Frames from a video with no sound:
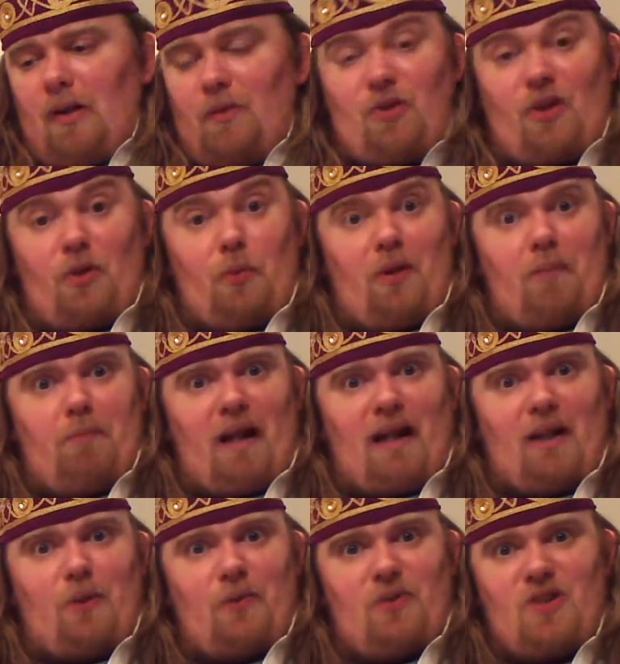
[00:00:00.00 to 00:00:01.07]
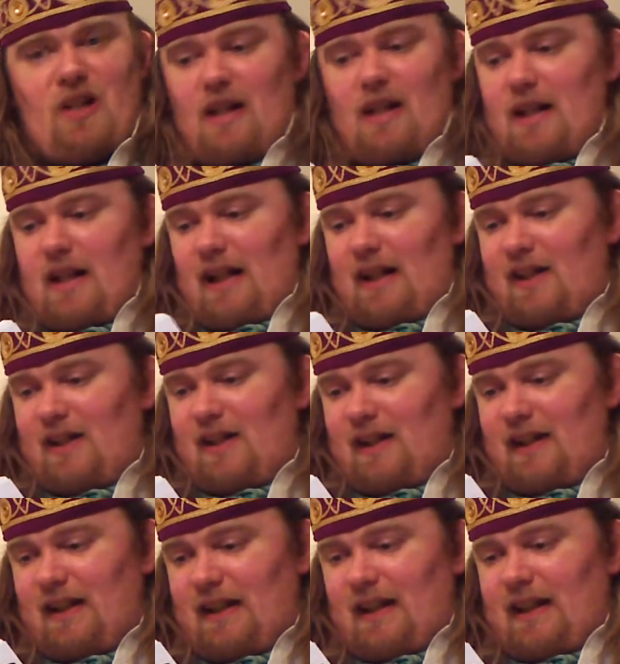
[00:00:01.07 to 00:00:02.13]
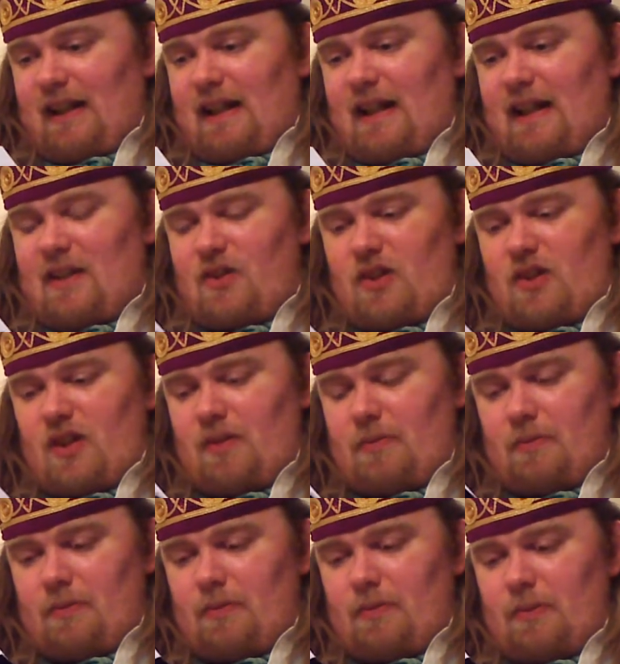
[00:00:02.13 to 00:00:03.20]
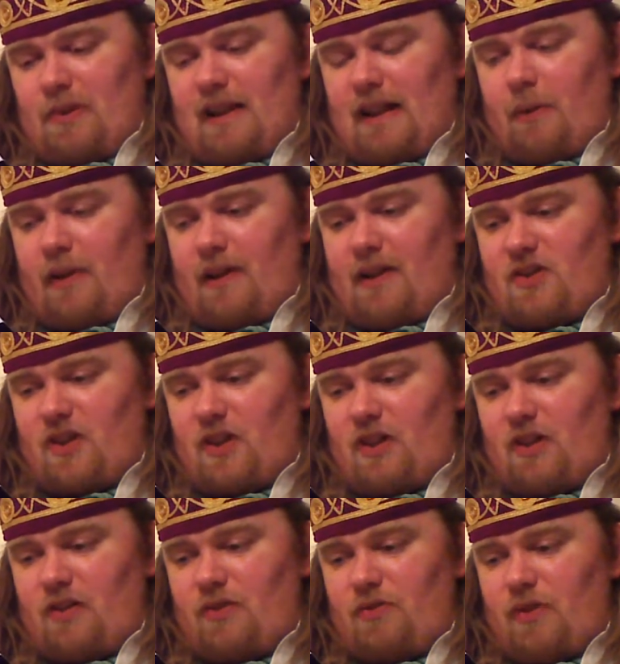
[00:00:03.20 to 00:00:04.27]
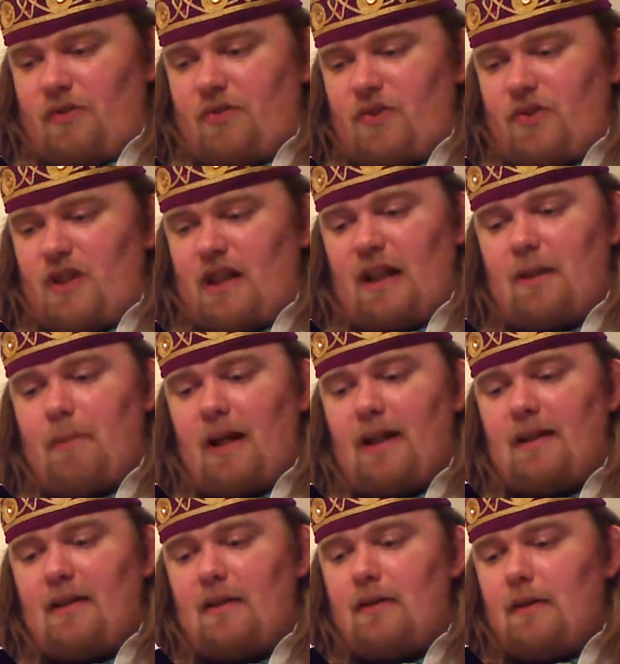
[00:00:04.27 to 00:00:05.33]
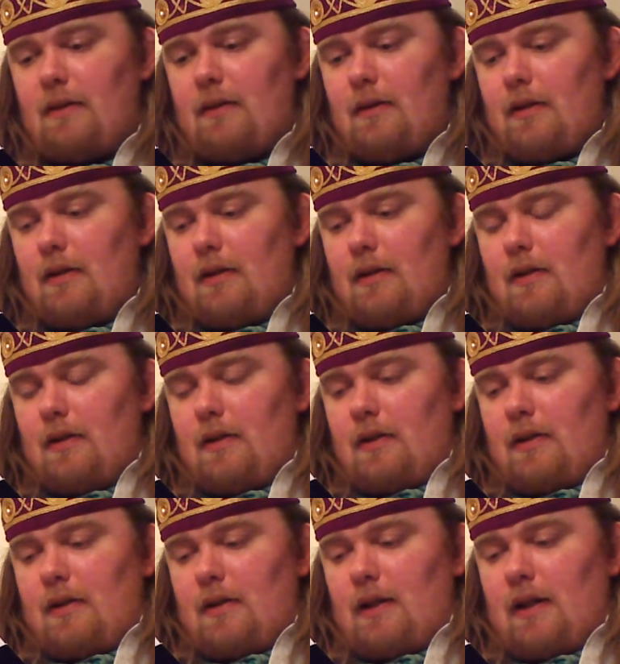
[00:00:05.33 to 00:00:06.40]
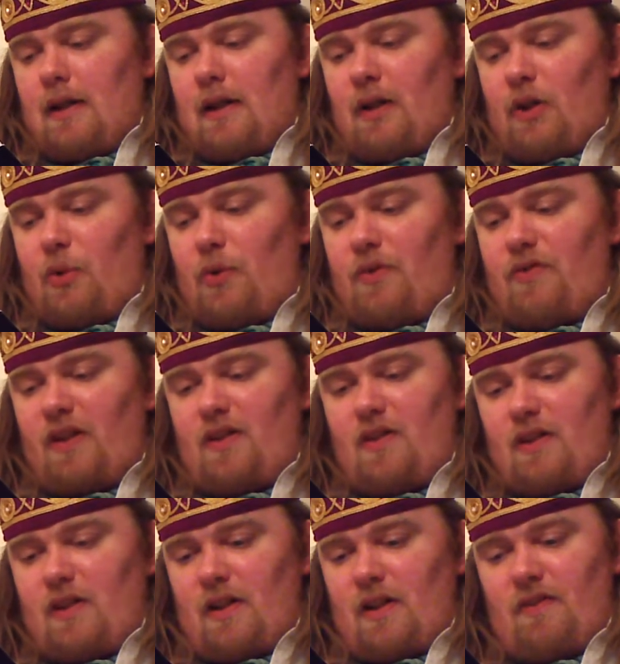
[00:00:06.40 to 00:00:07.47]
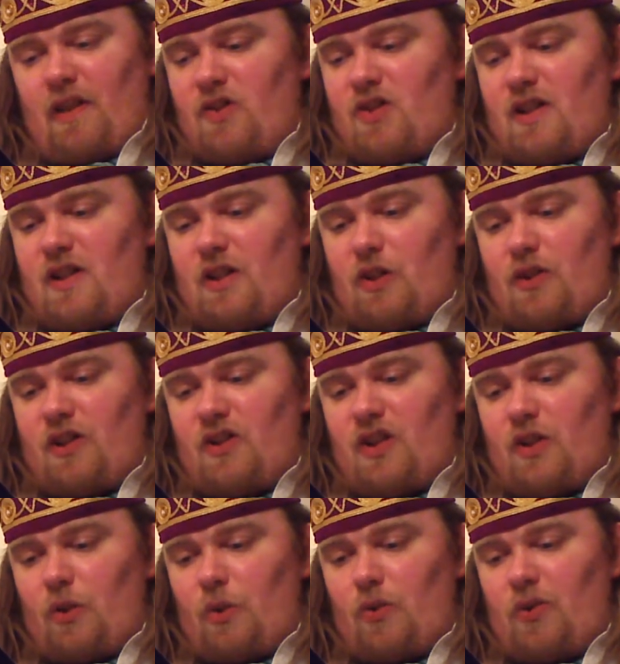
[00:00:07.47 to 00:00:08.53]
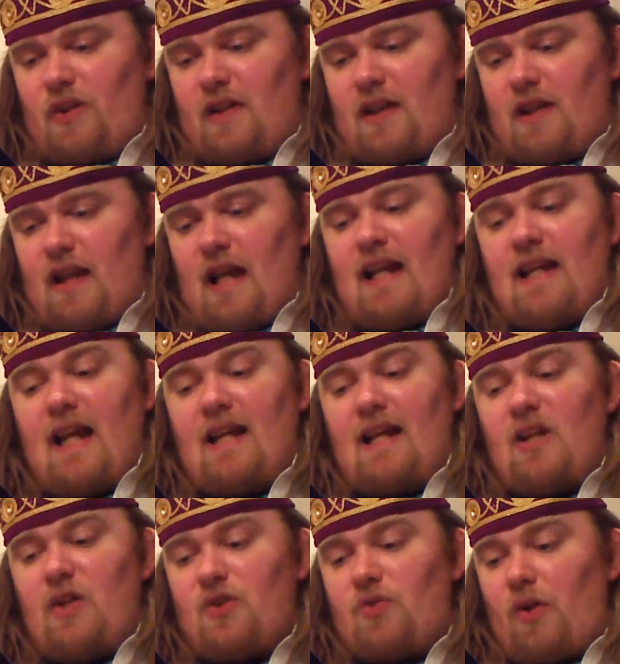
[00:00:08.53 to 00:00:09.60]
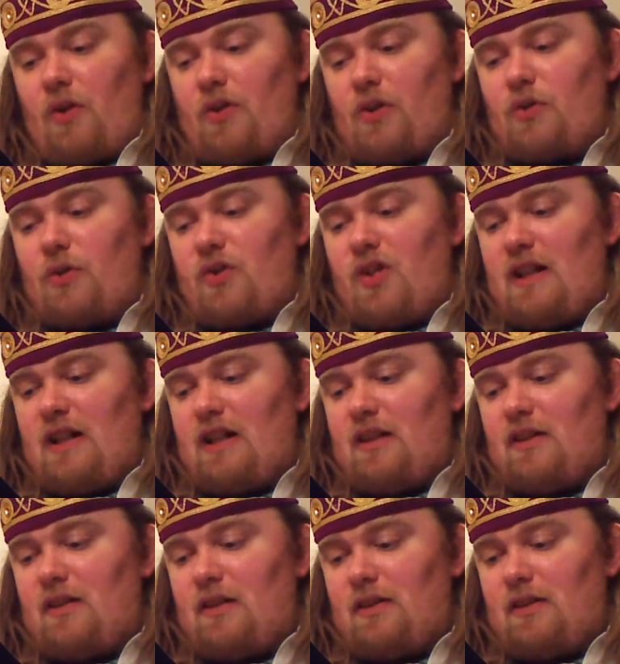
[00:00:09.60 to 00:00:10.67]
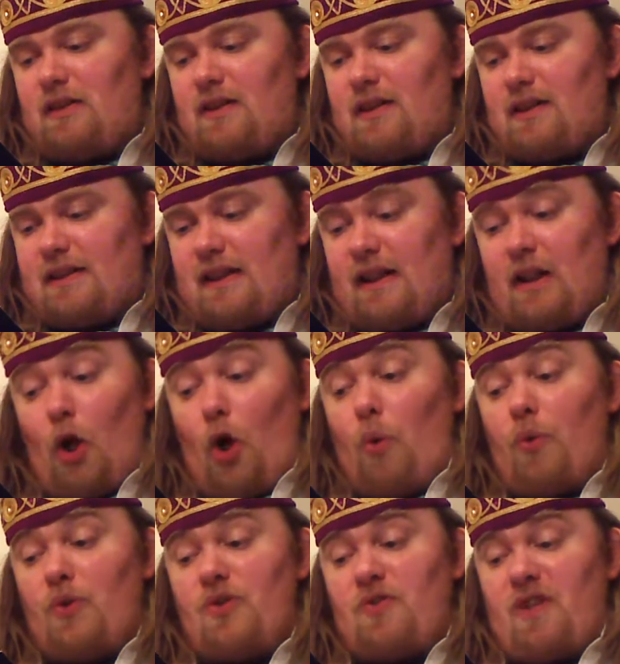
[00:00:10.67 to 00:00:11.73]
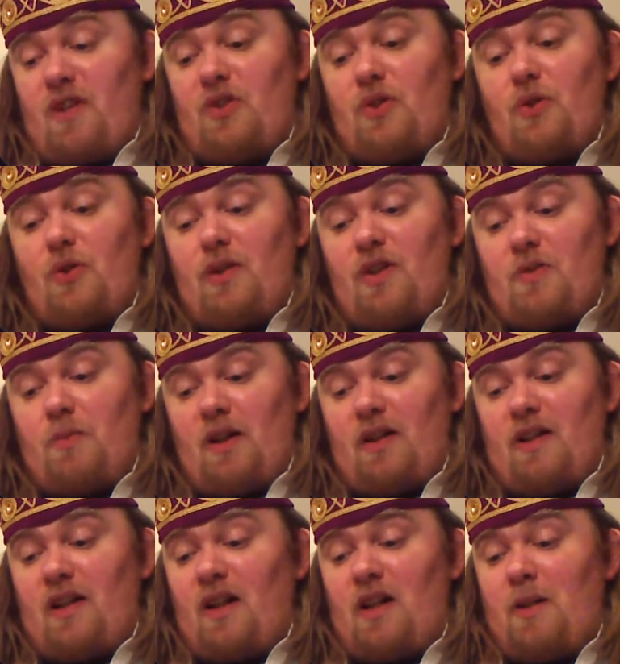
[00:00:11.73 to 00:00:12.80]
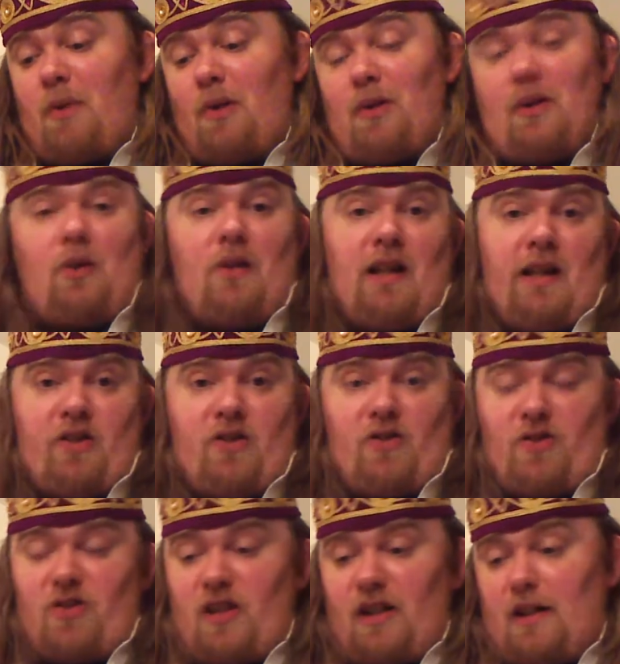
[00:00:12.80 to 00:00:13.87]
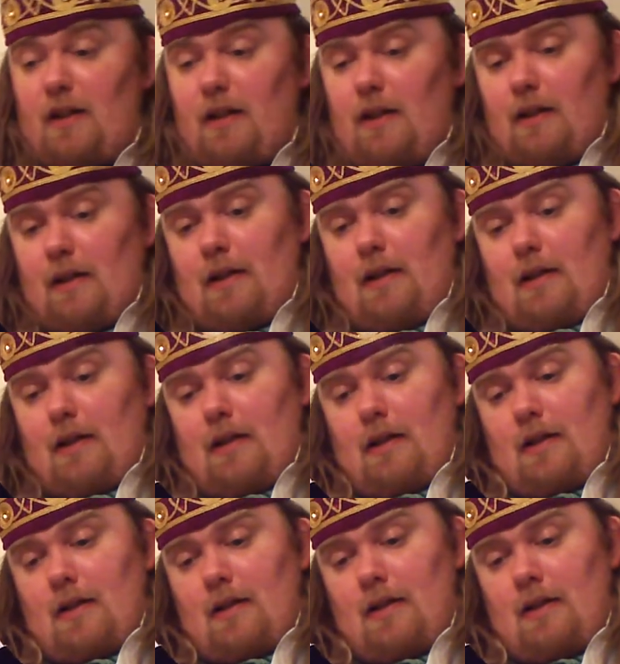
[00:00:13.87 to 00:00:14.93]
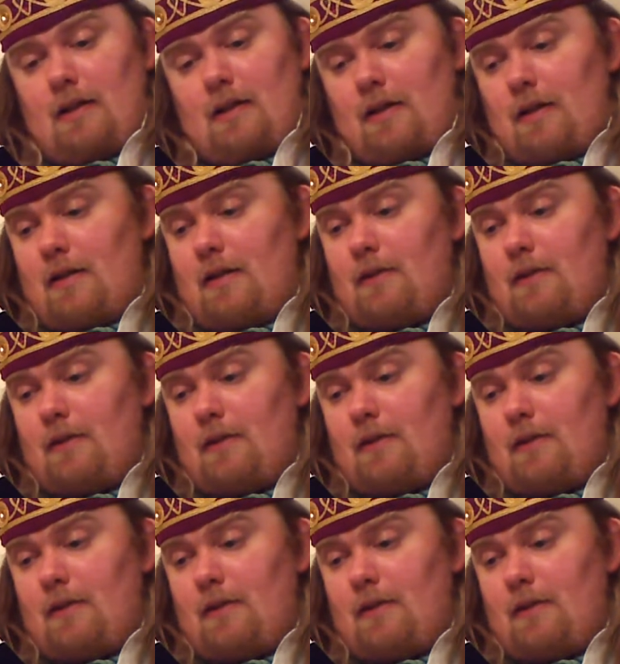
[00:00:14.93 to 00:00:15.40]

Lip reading: trying to work backwards, and there's a reference to King Penda, who eventually the Christian author Nennius rather grudgingly concluded that he was victorious by diabolical agency. And